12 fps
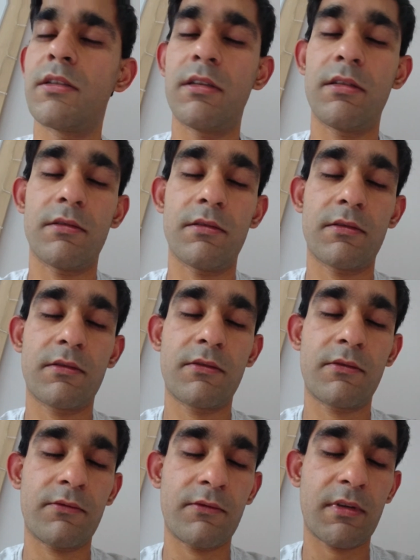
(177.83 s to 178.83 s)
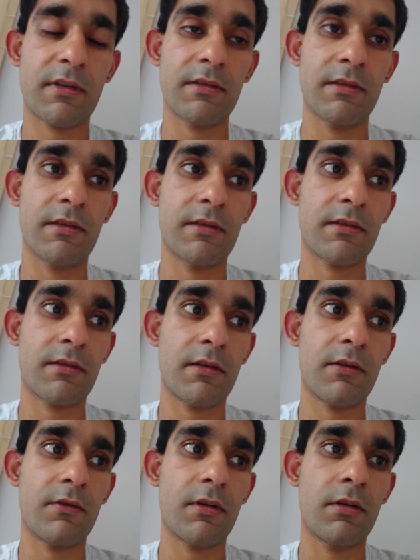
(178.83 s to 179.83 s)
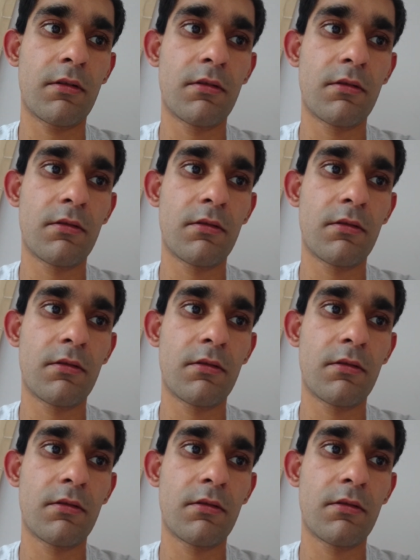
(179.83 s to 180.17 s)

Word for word: Jesus Christ, this is scary.